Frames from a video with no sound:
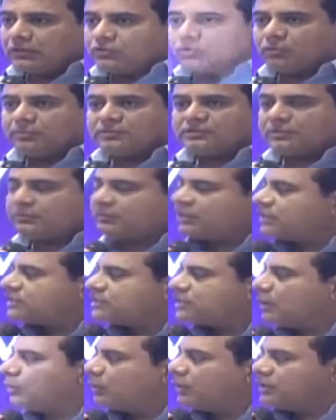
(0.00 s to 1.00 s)
He told me something
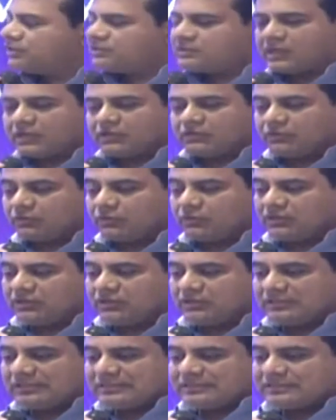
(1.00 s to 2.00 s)
astounding. He said, you know,
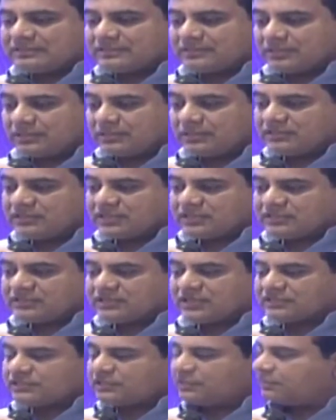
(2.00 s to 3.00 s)
this just
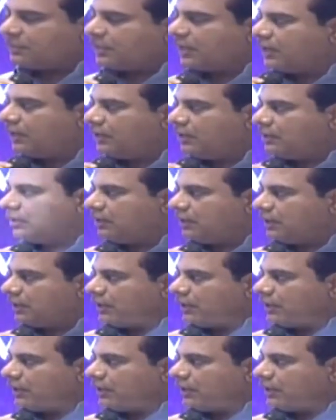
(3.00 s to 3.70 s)
doesn't apply